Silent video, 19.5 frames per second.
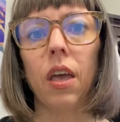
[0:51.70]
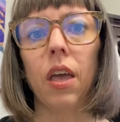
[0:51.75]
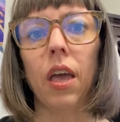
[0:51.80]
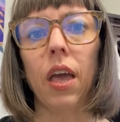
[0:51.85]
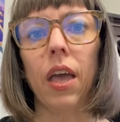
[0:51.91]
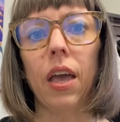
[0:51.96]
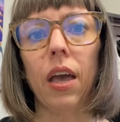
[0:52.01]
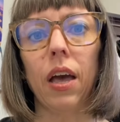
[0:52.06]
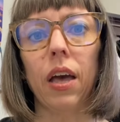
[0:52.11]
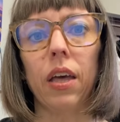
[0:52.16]

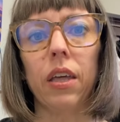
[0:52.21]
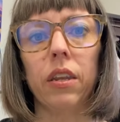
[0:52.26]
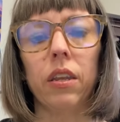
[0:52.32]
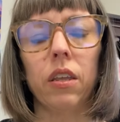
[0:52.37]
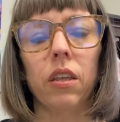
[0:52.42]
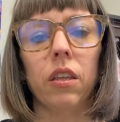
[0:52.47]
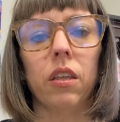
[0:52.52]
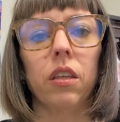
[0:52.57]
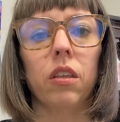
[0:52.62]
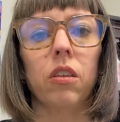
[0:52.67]
and
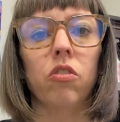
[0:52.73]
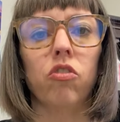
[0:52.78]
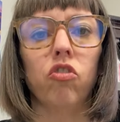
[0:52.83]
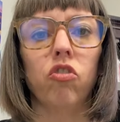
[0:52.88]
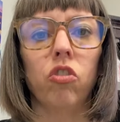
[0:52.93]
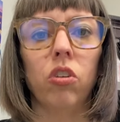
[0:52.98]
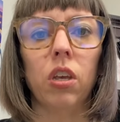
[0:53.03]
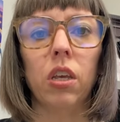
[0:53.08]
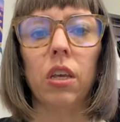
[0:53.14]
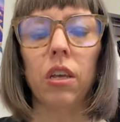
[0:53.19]

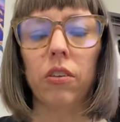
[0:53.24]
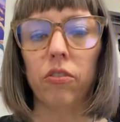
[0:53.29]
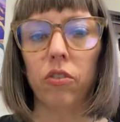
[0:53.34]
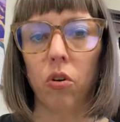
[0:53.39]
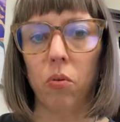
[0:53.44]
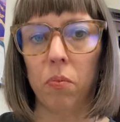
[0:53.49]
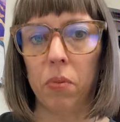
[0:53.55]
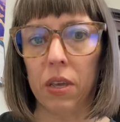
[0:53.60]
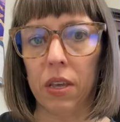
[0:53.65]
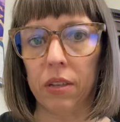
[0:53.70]
she is
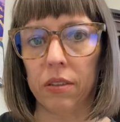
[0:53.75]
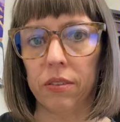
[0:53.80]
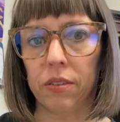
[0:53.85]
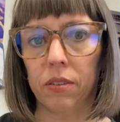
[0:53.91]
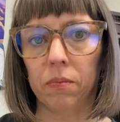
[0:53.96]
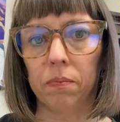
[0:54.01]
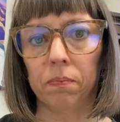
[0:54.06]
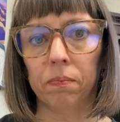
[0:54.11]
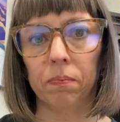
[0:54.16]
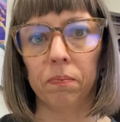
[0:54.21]
obese
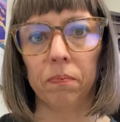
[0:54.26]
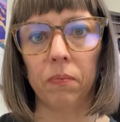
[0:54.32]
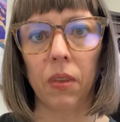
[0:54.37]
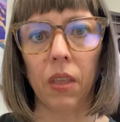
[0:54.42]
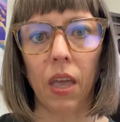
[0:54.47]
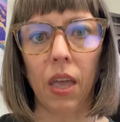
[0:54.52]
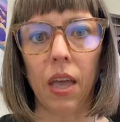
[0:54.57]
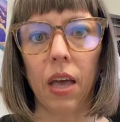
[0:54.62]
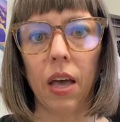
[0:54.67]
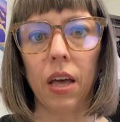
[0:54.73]

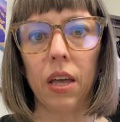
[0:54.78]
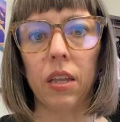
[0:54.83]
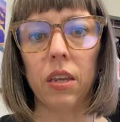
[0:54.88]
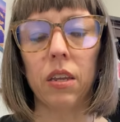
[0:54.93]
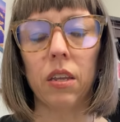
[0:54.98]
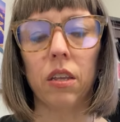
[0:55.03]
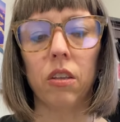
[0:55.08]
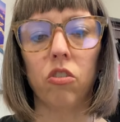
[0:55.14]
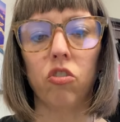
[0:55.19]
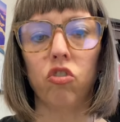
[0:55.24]

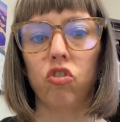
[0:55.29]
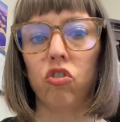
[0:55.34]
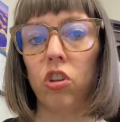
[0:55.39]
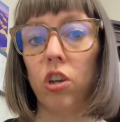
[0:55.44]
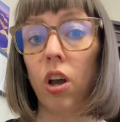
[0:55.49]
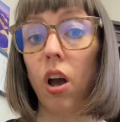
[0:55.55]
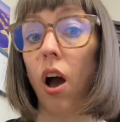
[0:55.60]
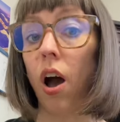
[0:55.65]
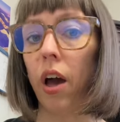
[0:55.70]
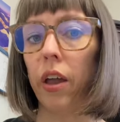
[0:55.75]
and she
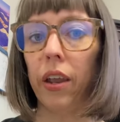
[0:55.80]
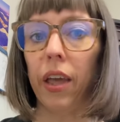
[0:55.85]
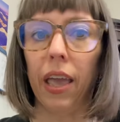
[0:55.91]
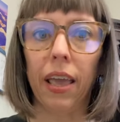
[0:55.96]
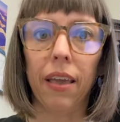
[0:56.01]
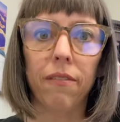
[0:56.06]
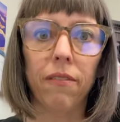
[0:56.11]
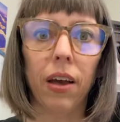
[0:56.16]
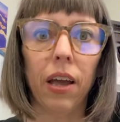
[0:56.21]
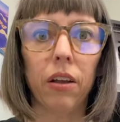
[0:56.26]
caught a
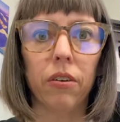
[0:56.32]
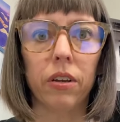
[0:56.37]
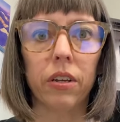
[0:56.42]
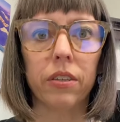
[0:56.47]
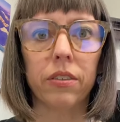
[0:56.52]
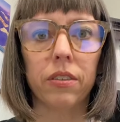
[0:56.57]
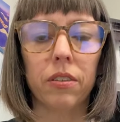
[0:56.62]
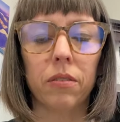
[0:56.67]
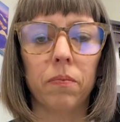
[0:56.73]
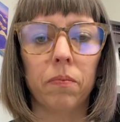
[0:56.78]

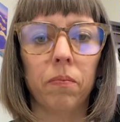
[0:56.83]
virus.